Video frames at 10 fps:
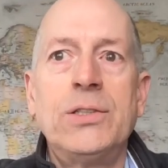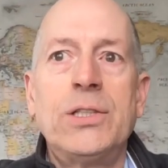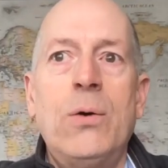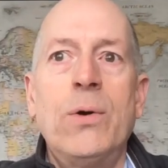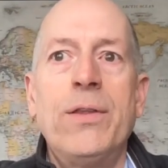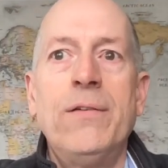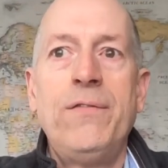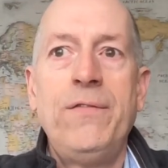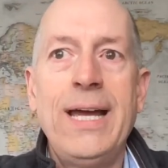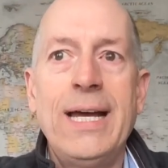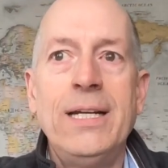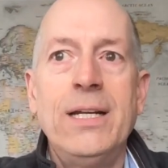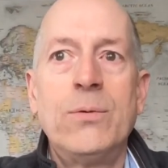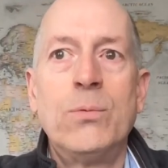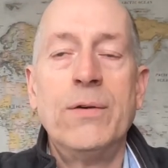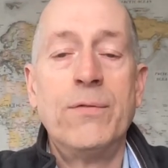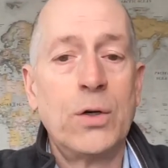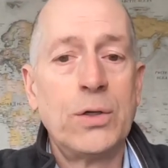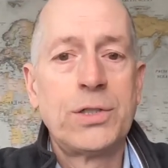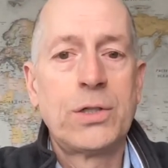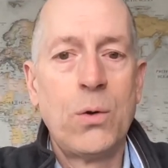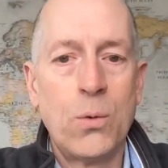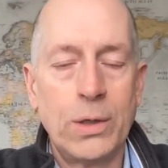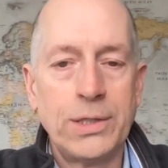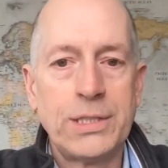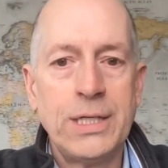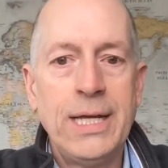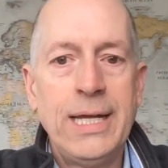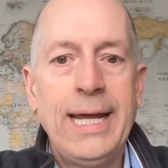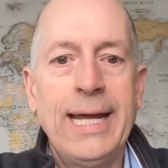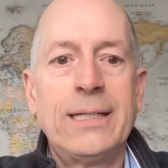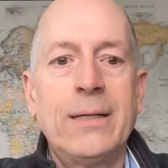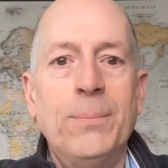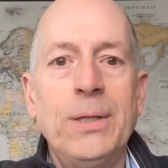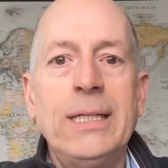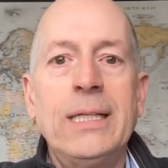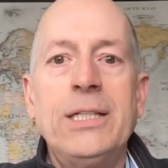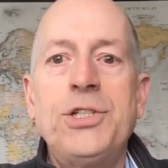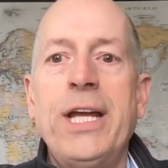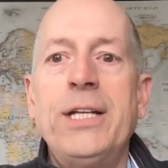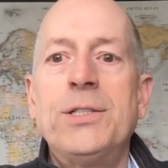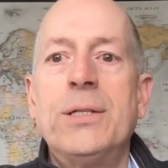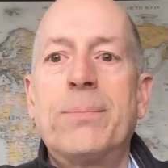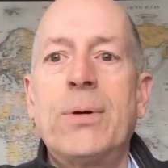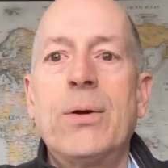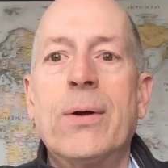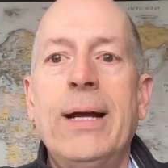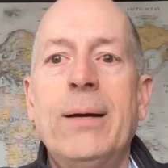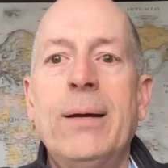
you saw where the Fed reversed course and completely changed the program.